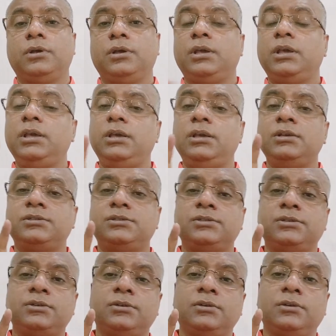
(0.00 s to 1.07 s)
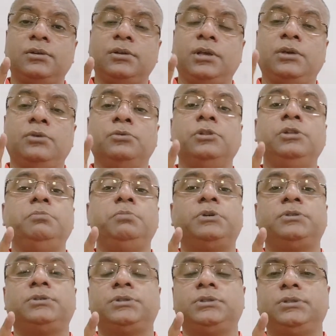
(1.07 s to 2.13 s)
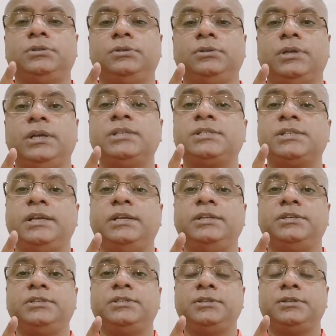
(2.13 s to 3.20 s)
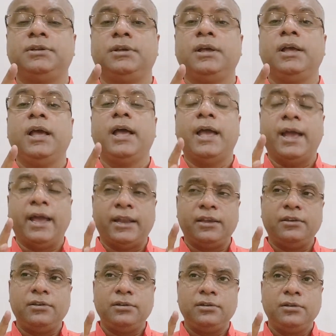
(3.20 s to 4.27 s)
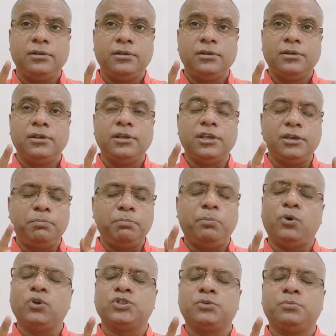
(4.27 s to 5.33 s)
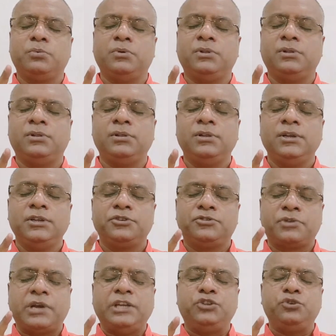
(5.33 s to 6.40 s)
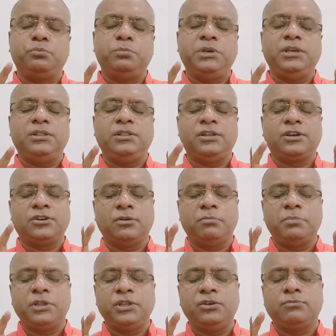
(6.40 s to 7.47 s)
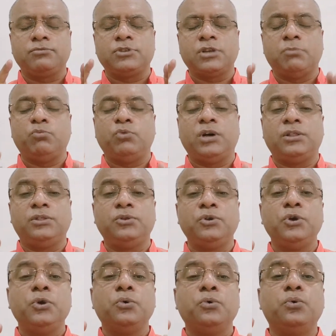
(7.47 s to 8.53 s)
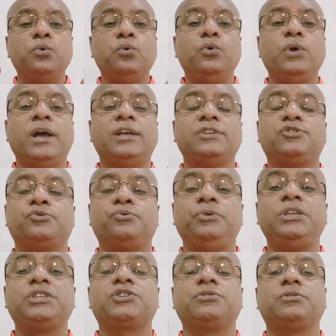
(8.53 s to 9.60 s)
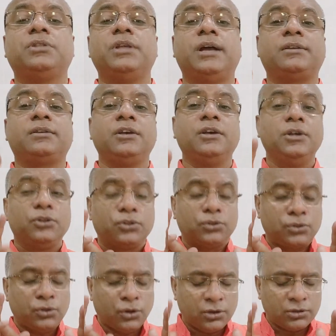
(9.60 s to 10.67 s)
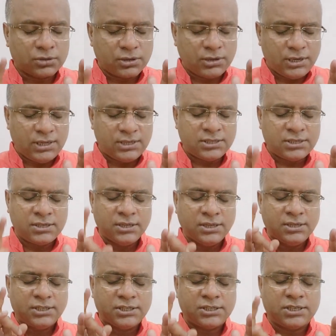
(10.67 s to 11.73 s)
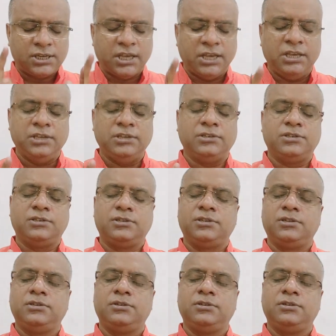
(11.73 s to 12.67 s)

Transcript: He is a holy person, a saint. And if possible, try to be in the company of someone who has reached that thoughtless state,